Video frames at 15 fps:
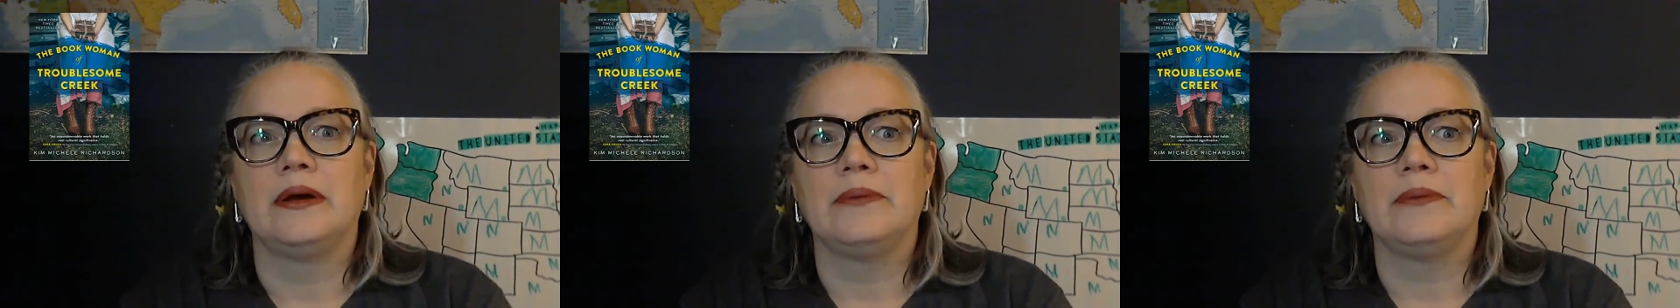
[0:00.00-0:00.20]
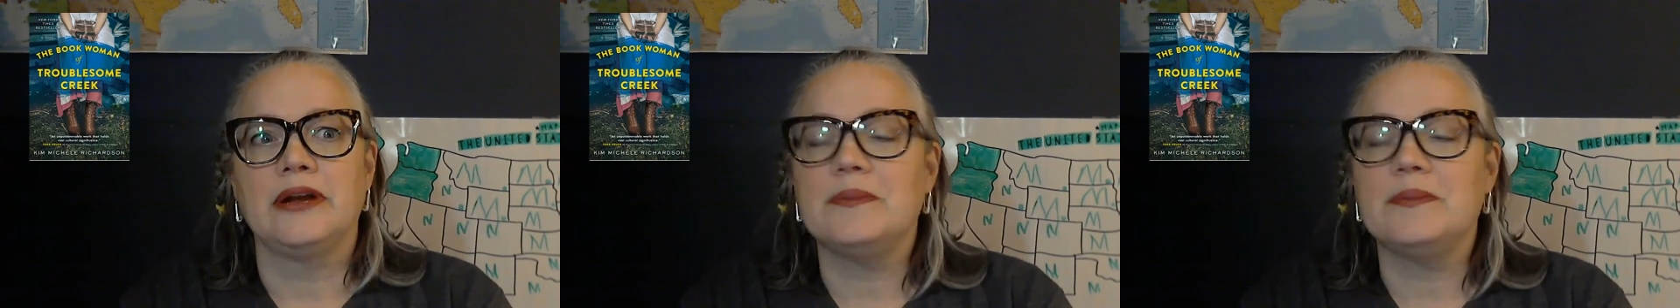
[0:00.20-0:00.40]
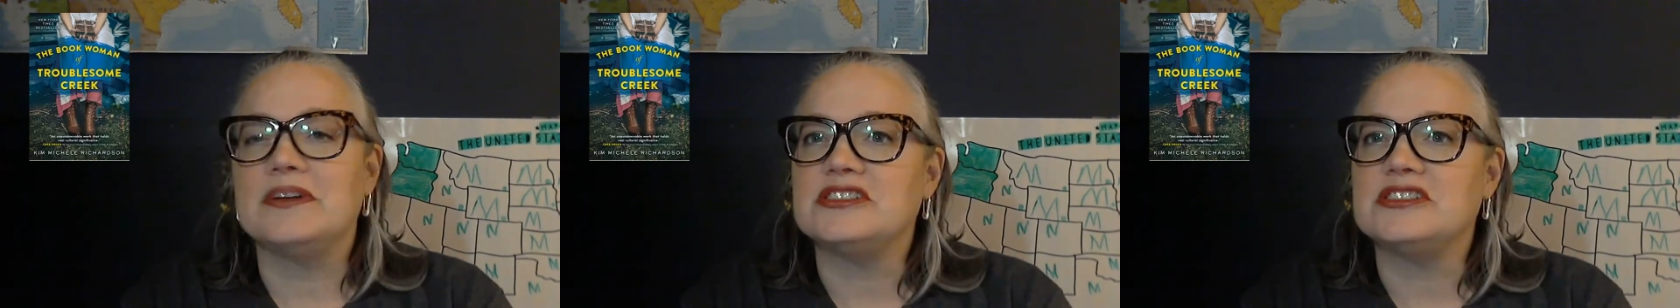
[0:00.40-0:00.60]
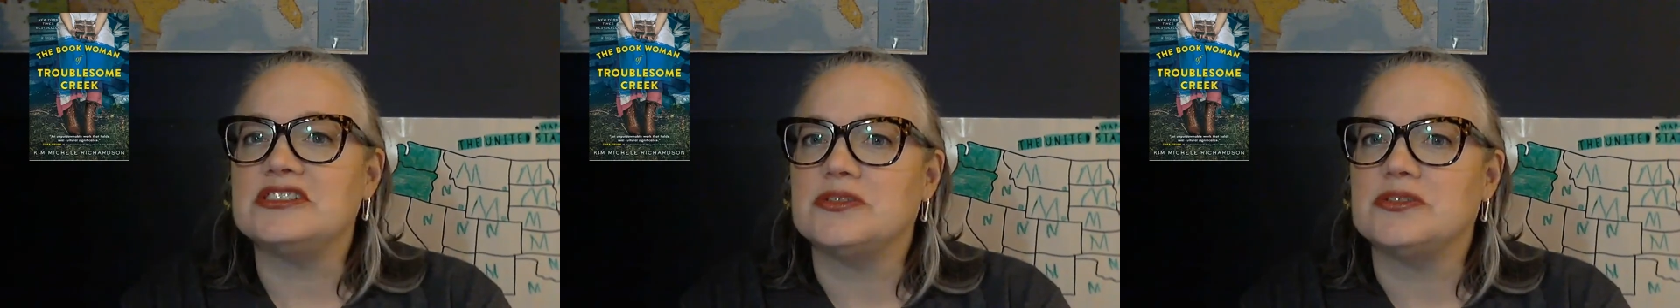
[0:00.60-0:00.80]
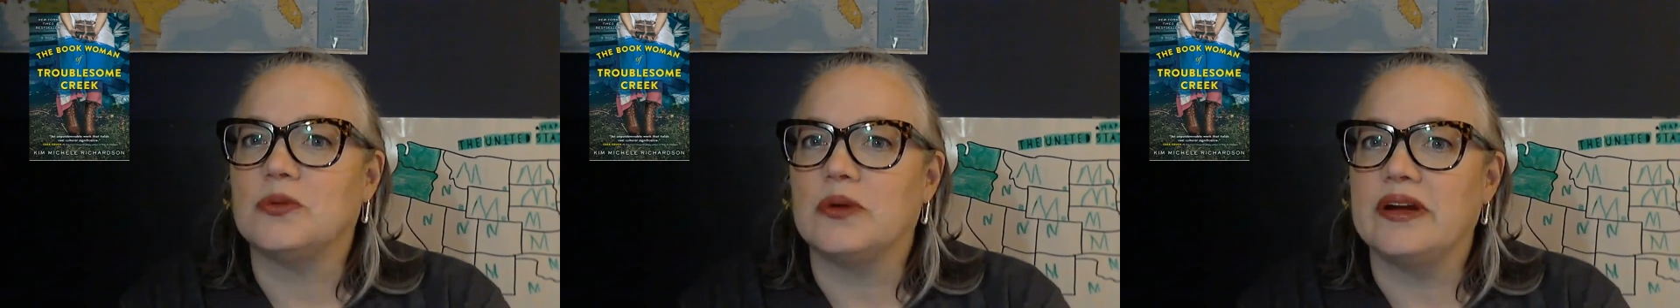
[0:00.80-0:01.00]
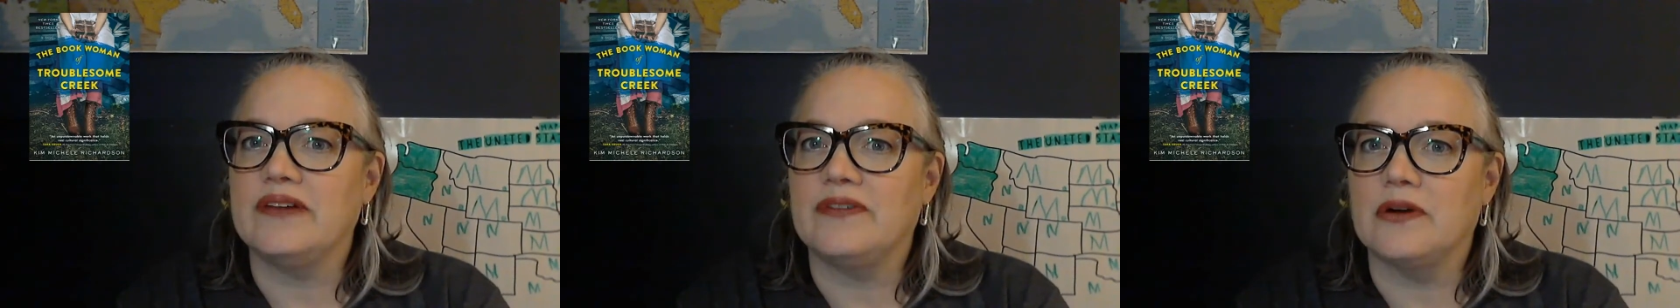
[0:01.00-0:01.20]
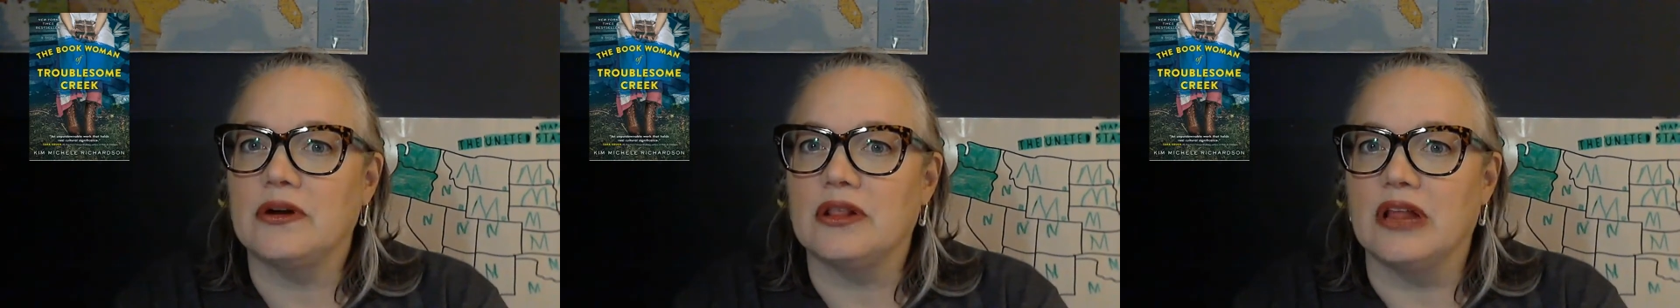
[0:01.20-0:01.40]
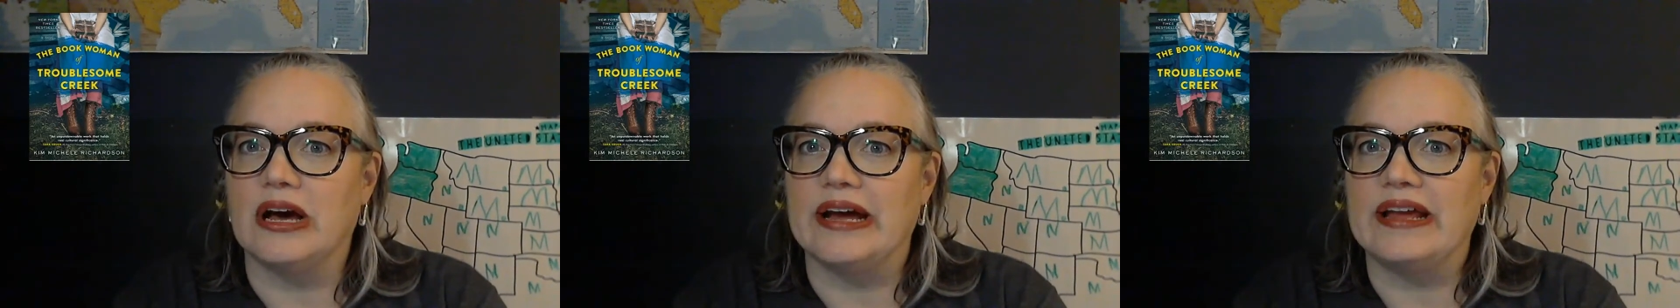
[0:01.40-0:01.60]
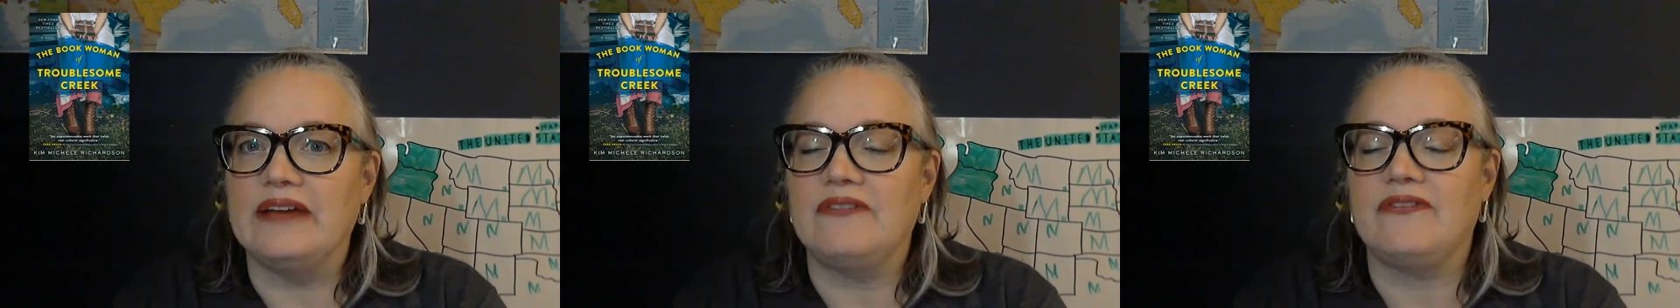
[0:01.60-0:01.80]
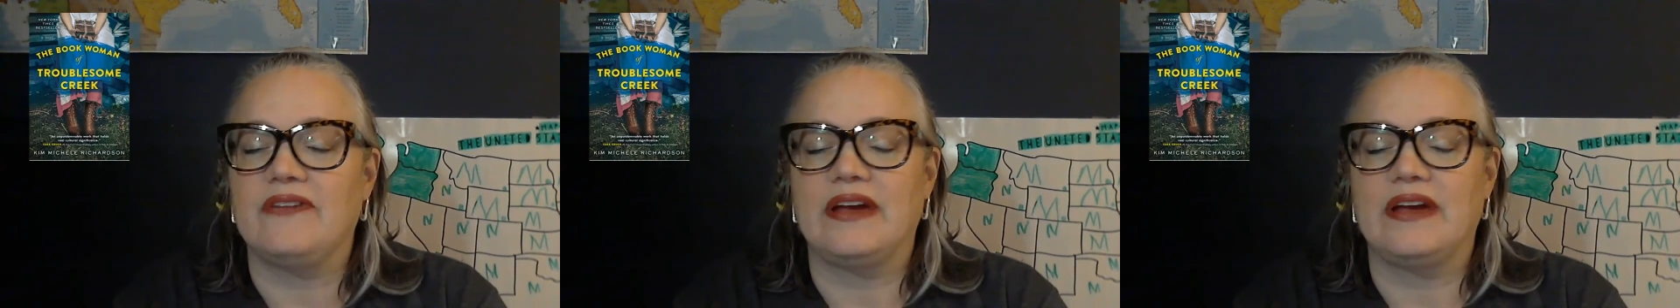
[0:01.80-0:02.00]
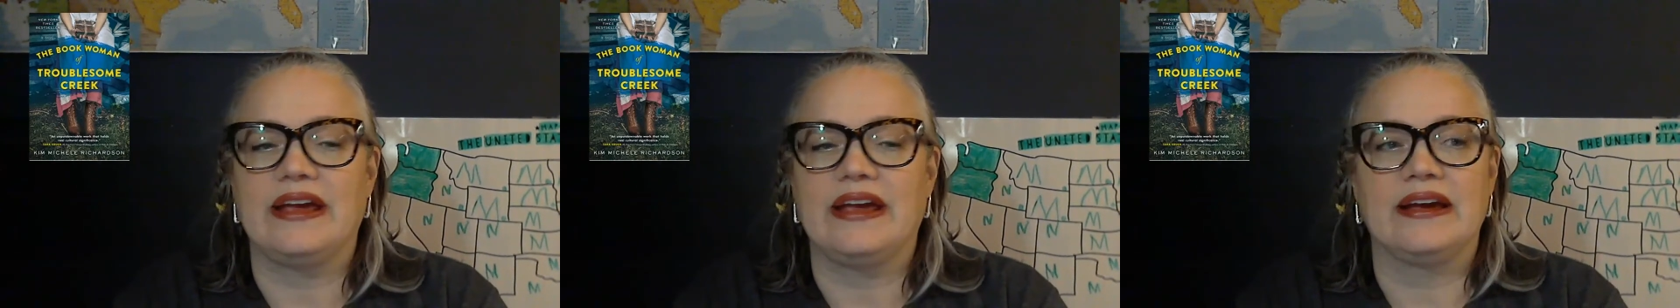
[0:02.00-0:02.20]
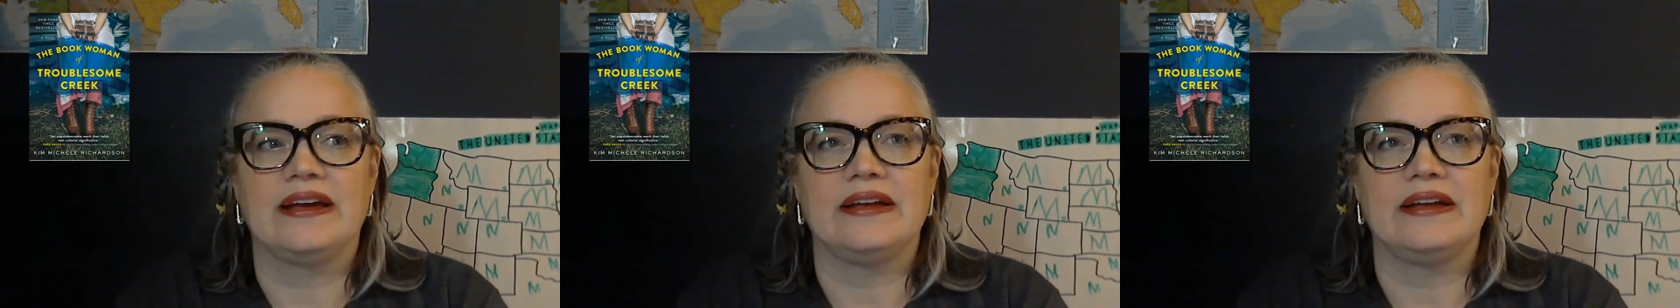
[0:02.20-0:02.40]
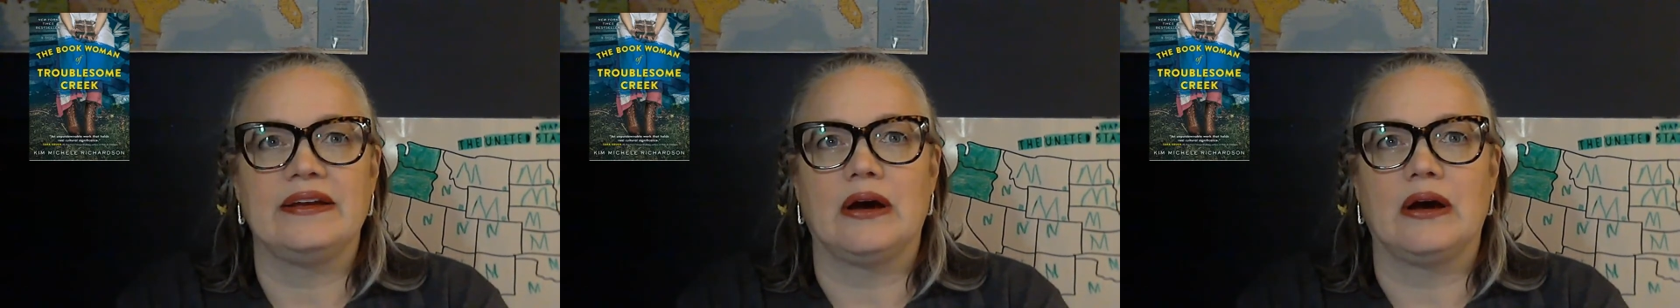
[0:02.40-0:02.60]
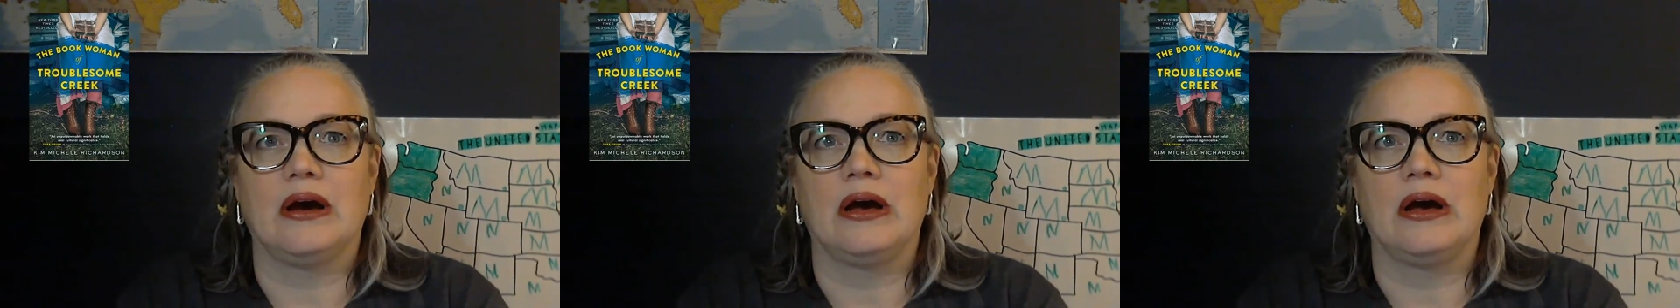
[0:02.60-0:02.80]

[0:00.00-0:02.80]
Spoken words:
pretty much a story of her life, and